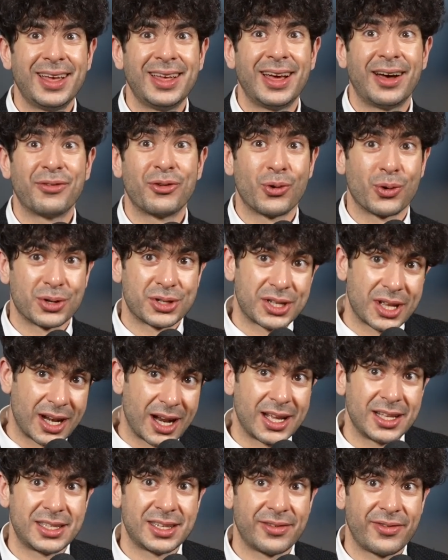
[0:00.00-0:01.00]
of course,
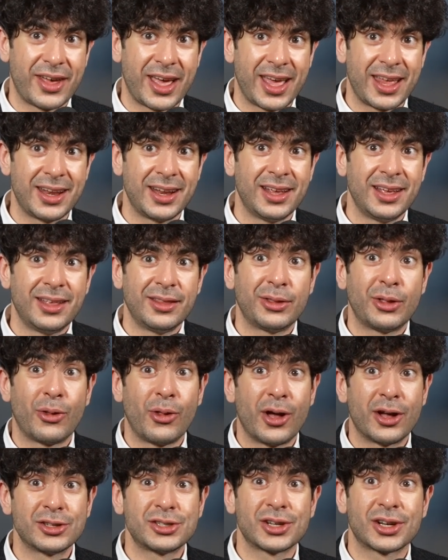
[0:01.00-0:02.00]
tonight's event, the
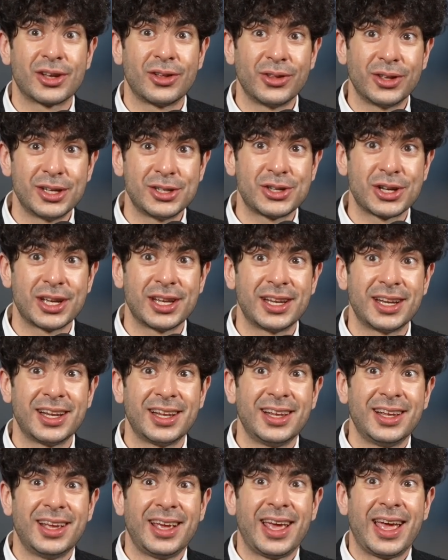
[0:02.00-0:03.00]
launch of Collision,
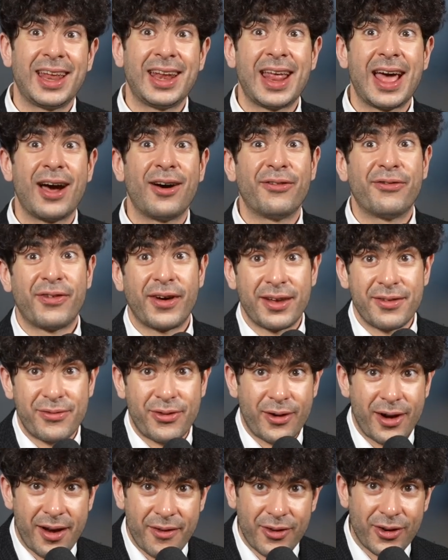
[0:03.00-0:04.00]
and now Fight
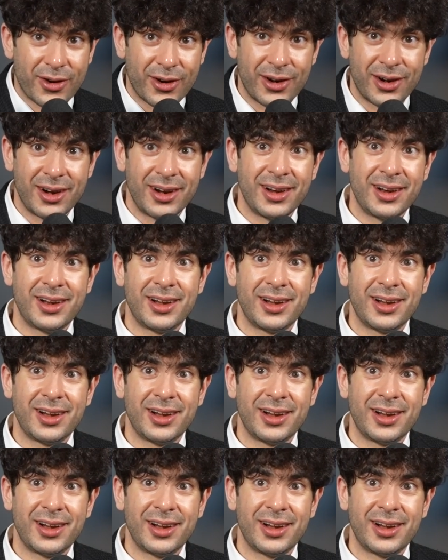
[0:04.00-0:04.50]
Forever.